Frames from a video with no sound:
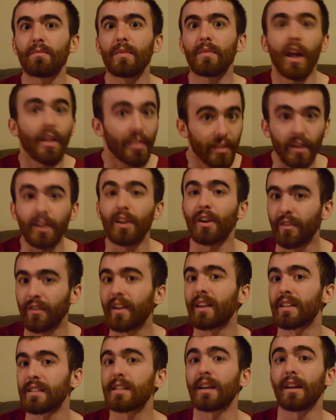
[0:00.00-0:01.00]
Nothing, your
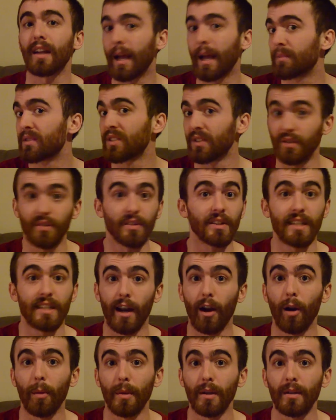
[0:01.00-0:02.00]
friends sound absolutely
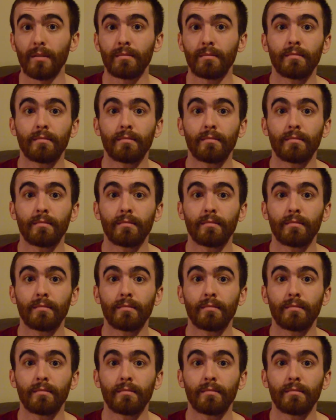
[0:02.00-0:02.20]
terrible.